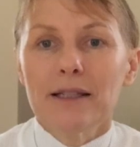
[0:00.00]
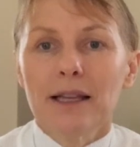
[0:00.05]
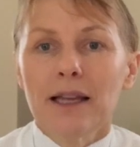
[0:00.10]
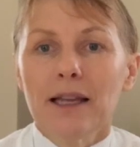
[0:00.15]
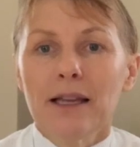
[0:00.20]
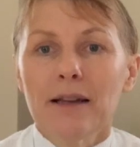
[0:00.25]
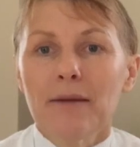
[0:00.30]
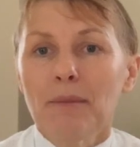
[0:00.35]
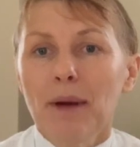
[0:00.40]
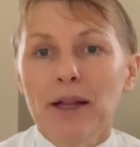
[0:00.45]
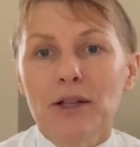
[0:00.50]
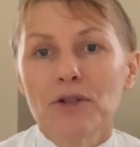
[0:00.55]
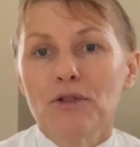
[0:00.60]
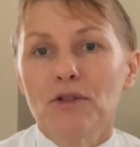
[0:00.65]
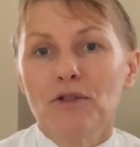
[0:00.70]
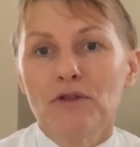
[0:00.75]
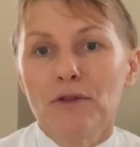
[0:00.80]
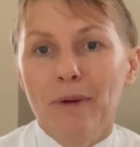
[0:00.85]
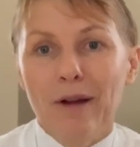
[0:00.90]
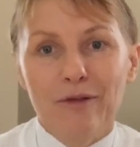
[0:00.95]
in a matter
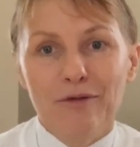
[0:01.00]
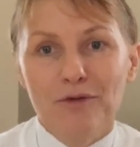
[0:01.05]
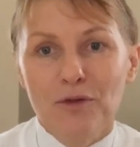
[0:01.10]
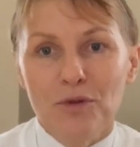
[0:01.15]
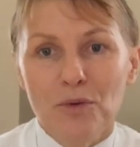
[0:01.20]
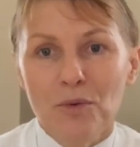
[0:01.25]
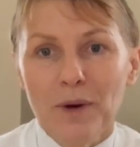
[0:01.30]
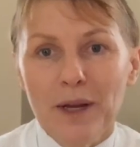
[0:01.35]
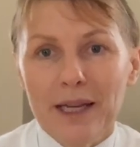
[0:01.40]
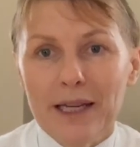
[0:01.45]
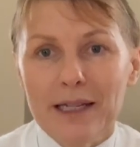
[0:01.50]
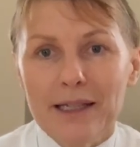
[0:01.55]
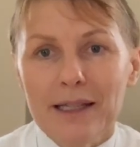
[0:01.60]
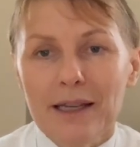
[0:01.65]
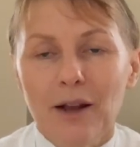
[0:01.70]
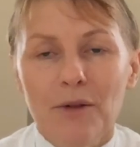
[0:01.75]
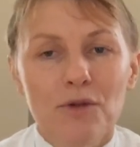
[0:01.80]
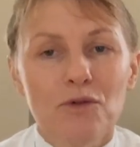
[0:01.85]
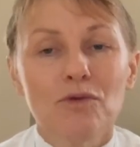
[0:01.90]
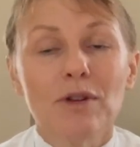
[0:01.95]
of about 4 weeks,
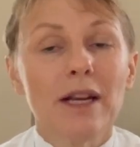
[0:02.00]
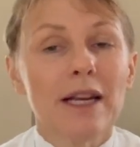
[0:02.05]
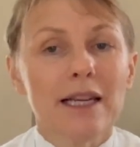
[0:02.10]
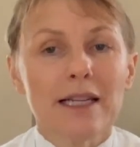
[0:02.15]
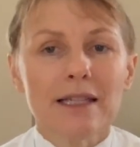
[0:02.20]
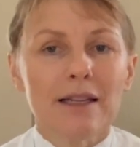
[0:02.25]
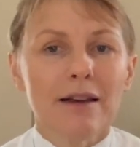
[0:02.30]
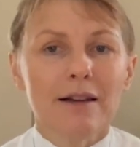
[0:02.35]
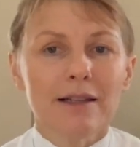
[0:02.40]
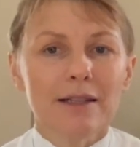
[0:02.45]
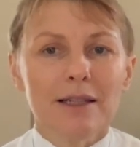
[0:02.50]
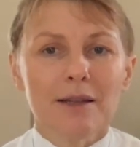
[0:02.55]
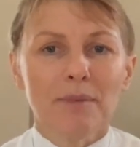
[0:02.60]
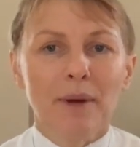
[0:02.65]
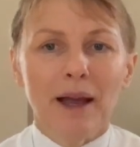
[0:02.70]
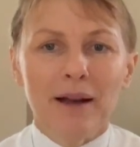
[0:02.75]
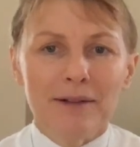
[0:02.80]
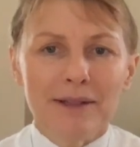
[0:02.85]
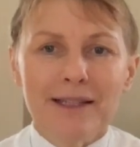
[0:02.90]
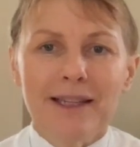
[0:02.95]
and I was really excited
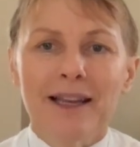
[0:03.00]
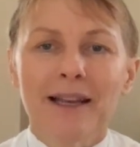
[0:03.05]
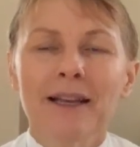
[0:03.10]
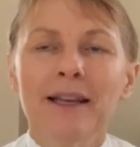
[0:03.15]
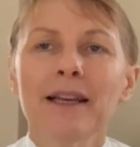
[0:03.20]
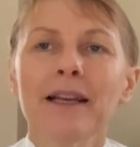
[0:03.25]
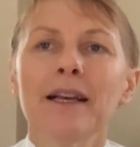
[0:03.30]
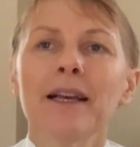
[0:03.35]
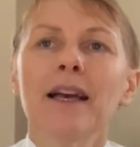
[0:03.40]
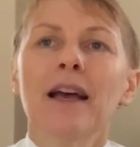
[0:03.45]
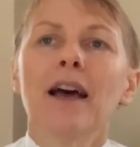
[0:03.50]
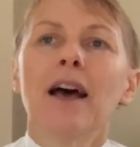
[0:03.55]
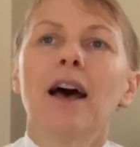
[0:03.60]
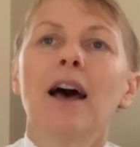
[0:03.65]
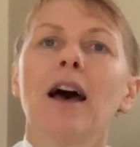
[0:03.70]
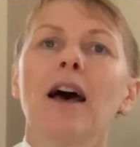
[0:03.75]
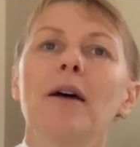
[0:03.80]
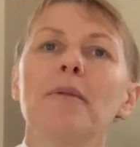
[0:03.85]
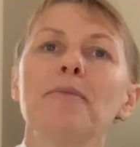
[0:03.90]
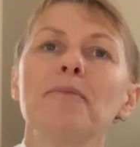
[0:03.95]
about it.
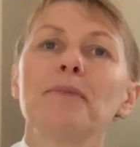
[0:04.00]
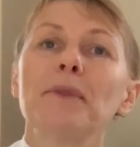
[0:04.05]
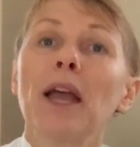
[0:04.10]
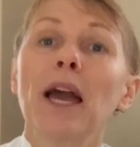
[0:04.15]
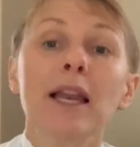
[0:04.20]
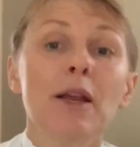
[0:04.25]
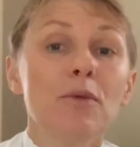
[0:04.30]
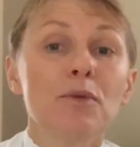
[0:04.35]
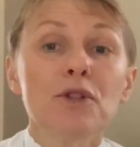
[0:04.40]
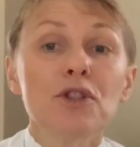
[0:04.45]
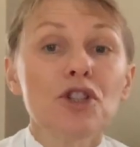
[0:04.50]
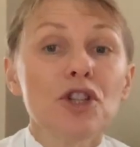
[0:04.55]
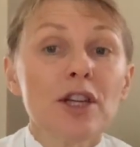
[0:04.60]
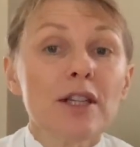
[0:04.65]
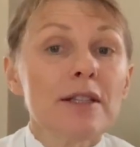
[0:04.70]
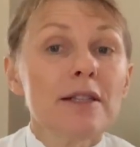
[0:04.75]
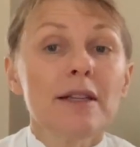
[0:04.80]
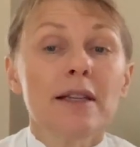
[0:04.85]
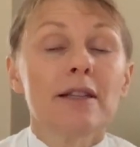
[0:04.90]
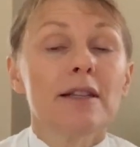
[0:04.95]
And
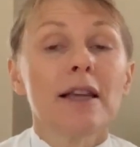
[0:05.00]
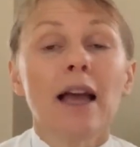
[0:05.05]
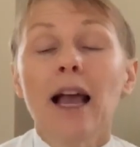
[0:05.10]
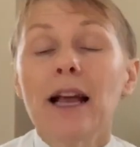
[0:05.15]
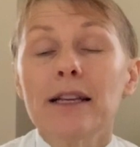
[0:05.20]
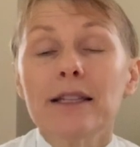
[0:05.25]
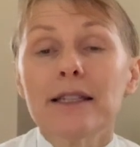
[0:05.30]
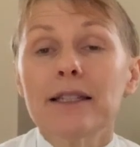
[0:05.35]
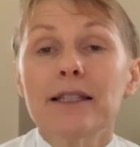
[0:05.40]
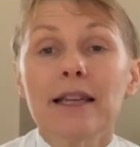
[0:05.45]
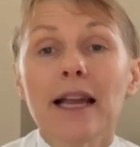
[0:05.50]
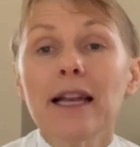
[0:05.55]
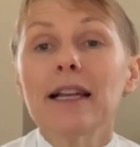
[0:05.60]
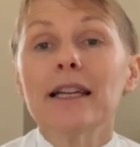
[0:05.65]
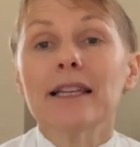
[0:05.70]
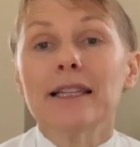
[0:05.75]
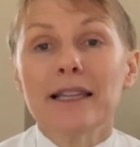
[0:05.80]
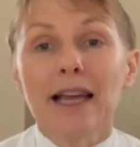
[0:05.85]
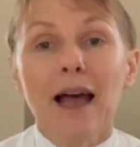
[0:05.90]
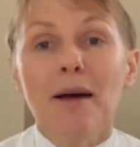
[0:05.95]
it
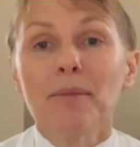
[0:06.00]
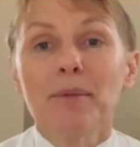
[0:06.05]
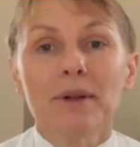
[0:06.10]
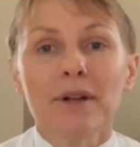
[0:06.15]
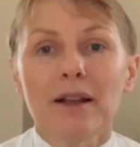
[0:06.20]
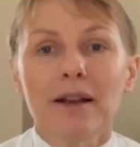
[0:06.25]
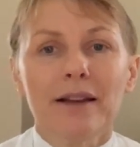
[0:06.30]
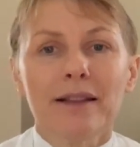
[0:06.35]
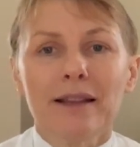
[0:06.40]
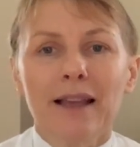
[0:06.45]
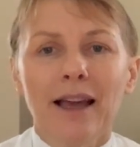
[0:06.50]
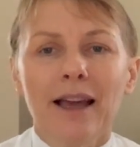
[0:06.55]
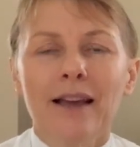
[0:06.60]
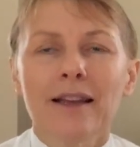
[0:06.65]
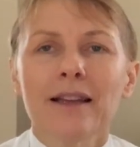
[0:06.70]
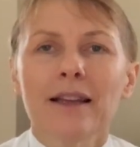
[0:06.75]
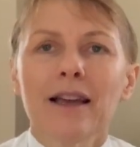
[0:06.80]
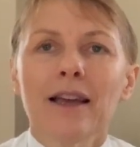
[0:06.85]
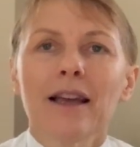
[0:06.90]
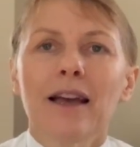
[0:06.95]
accidentally had happened like that.
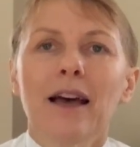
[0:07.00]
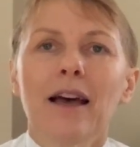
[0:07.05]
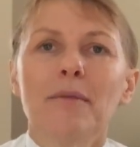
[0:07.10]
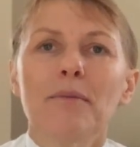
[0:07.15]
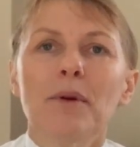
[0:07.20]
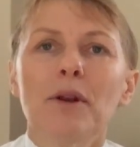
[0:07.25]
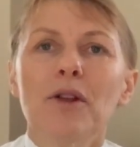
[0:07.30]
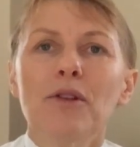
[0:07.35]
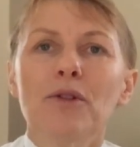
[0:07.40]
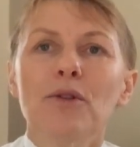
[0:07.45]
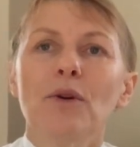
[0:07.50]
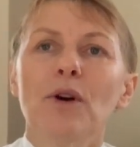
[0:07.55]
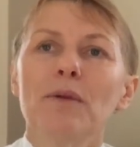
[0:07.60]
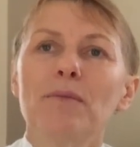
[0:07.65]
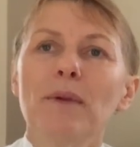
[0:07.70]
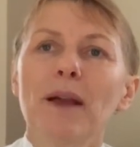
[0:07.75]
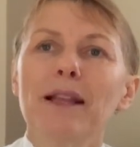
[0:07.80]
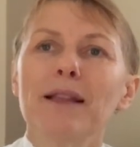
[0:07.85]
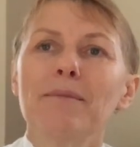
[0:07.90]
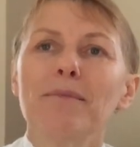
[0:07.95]
But I thought I'd
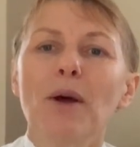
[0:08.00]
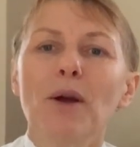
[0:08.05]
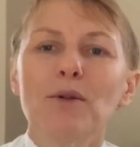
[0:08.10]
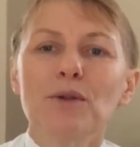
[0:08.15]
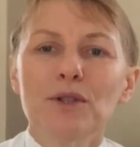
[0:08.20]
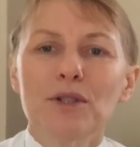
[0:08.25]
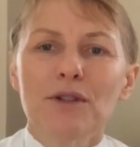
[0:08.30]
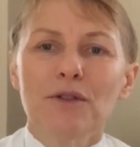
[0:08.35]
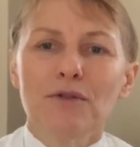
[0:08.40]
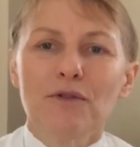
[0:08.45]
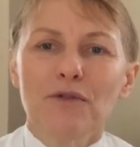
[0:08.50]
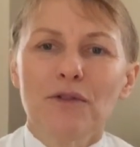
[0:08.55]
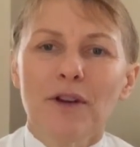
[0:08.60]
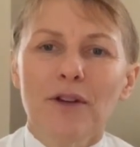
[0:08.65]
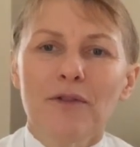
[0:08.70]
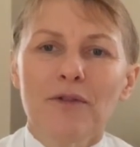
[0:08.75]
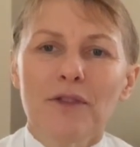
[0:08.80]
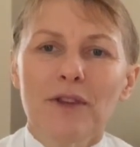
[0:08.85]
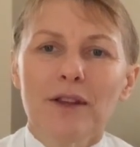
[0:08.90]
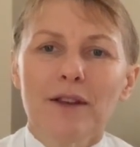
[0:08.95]
make the most of
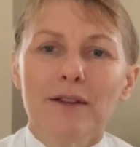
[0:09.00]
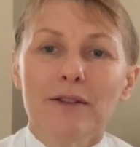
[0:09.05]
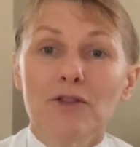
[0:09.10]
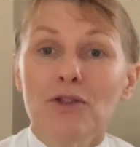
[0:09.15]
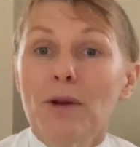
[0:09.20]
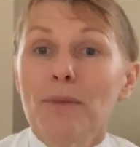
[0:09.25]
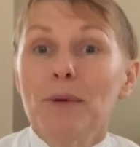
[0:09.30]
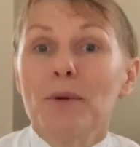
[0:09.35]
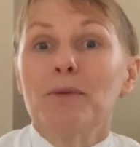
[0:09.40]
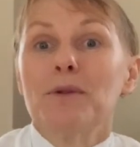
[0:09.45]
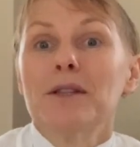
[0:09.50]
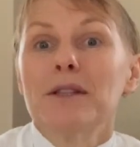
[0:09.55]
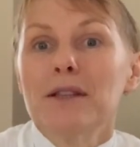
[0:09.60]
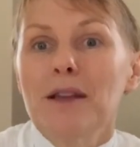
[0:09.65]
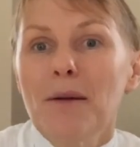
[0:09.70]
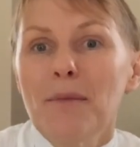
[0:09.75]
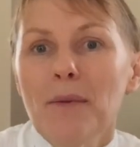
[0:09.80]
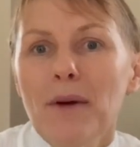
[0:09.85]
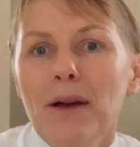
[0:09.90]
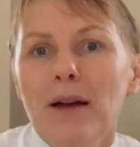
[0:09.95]
the trip. It was
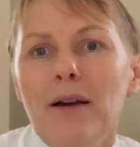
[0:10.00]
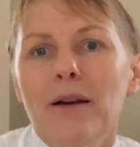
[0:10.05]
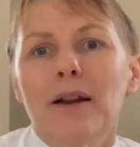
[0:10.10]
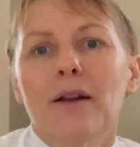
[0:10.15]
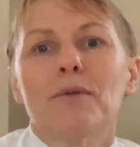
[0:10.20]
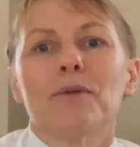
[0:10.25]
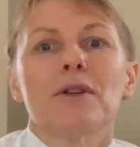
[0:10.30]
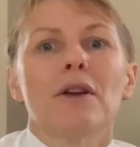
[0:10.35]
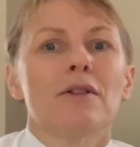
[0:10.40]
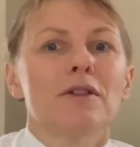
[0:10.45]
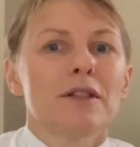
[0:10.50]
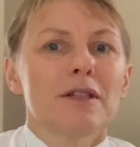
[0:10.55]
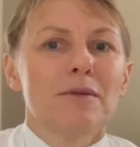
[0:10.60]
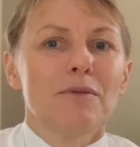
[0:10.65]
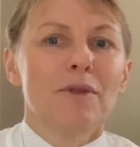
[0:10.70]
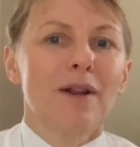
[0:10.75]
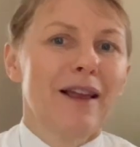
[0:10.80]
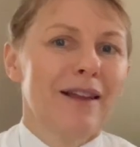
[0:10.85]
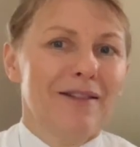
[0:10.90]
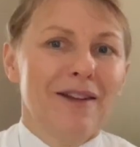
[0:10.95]
summer and I was going to
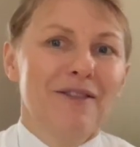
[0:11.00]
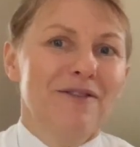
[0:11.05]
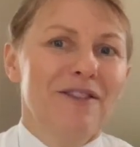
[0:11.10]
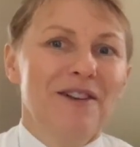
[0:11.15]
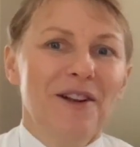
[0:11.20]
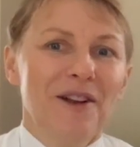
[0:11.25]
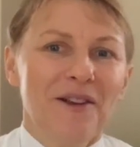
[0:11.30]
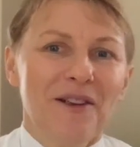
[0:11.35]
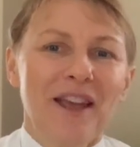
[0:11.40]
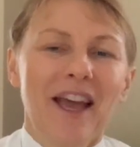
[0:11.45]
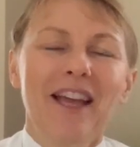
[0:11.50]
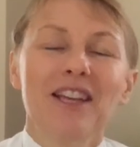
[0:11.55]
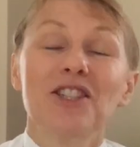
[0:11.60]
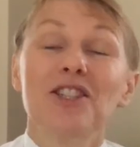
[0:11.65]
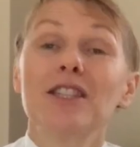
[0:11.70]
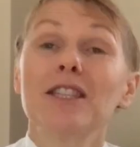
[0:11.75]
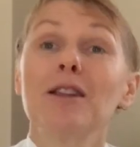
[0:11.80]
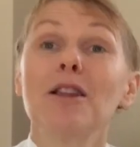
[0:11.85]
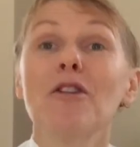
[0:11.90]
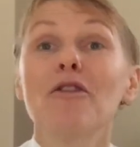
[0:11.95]
some lovely
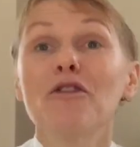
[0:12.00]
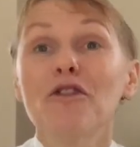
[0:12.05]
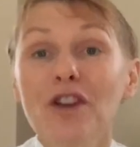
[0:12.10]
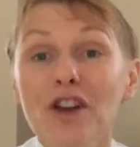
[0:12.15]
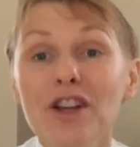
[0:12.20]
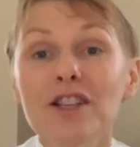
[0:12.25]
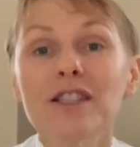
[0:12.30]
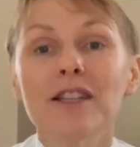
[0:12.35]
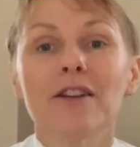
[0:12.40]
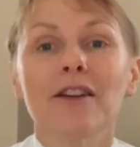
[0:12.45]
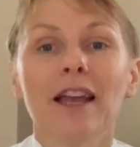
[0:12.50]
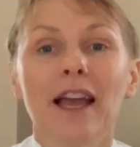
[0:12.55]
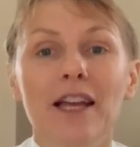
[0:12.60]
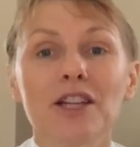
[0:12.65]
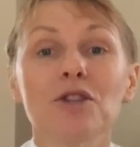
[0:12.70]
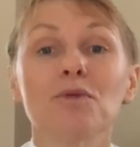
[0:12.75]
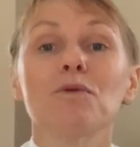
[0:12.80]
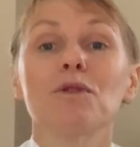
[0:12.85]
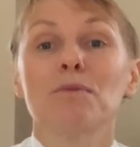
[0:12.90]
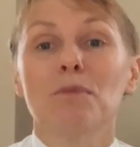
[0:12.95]
locations. And the first
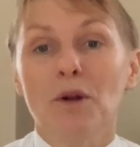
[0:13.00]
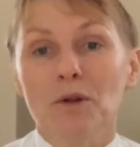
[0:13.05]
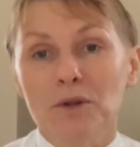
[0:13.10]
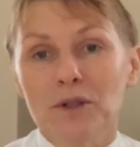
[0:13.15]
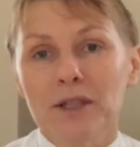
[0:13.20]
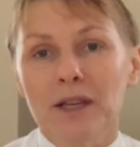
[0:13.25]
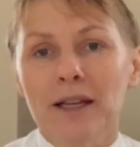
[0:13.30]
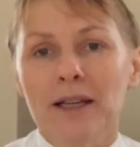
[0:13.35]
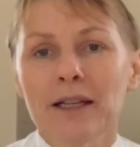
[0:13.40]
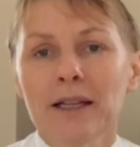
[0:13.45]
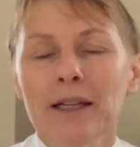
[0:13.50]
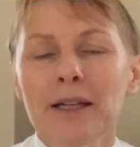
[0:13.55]
location was Malta.